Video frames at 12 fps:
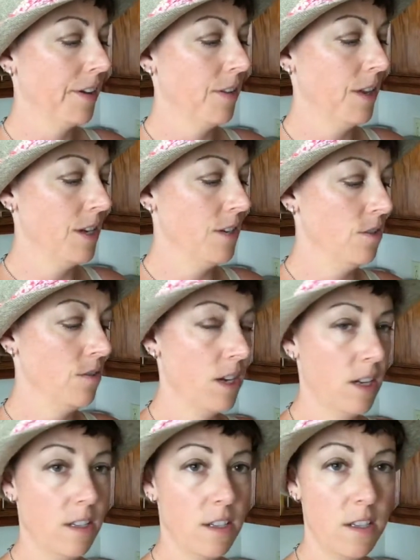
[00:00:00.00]
they do
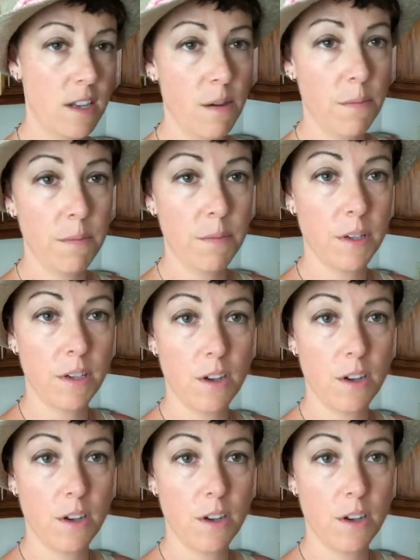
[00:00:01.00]
get some